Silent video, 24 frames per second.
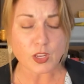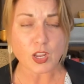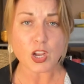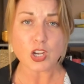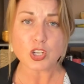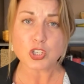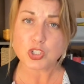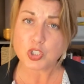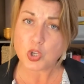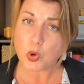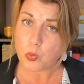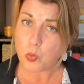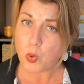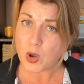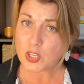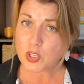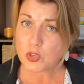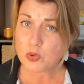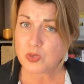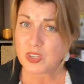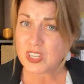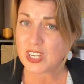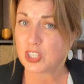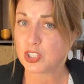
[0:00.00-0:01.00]
So what
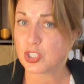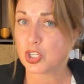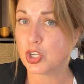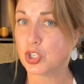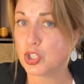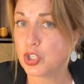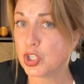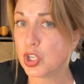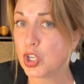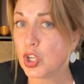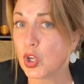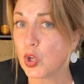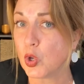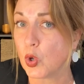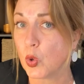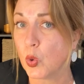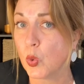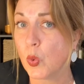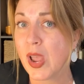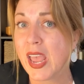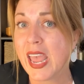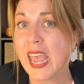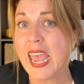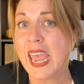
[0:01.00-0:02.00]
you need to
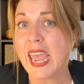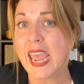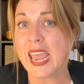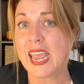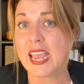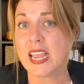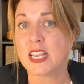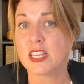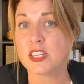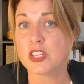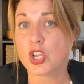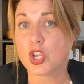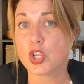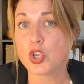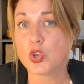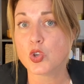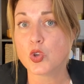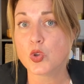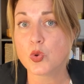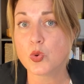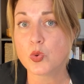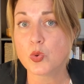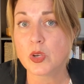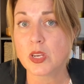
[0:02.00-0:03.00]
do is
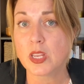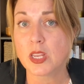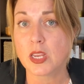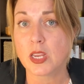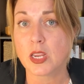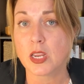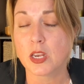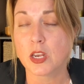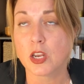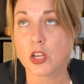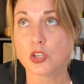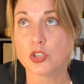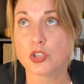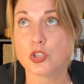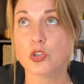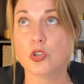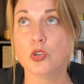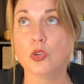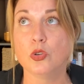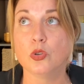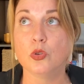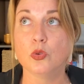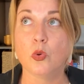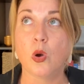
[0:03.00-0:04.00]
you need
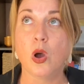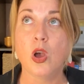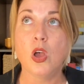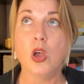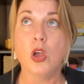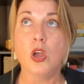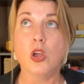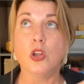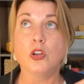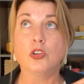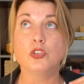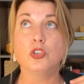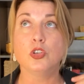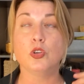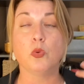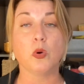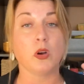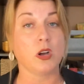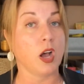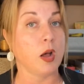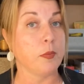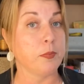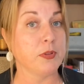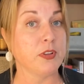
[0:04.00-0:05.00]
to do
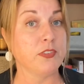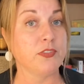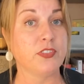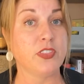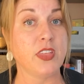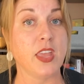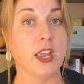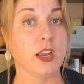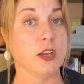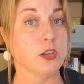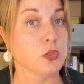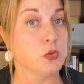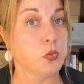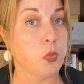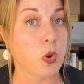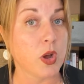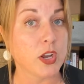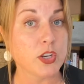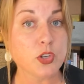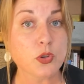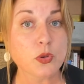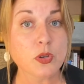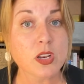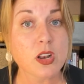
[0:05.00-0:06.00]
a couple of things.
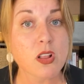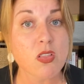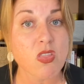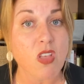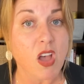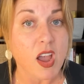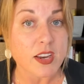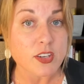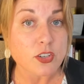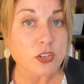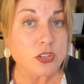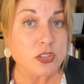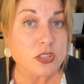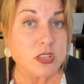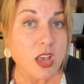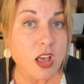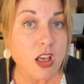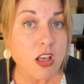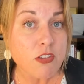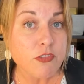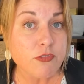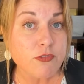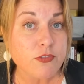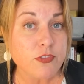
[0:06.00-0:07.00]
One, you can align
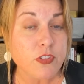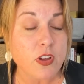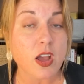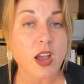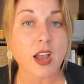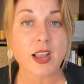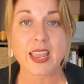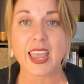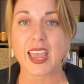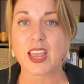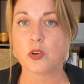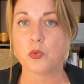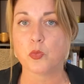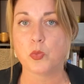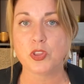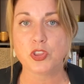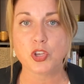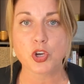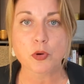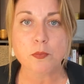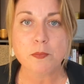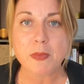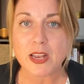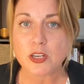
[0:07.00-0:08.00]
yourself, again, with
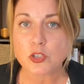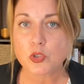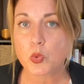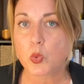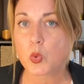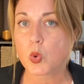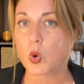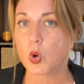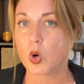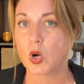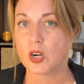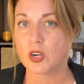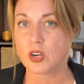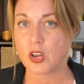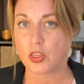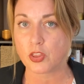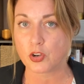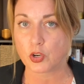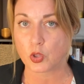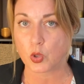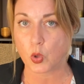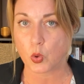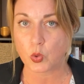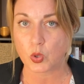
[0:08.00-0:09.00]
your mentor or
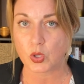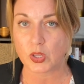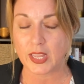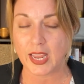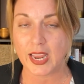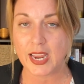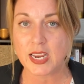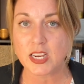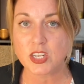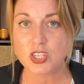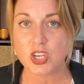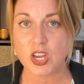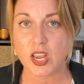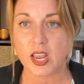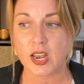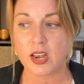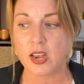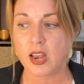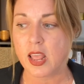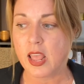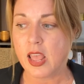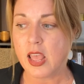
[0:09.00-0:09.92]
another local agent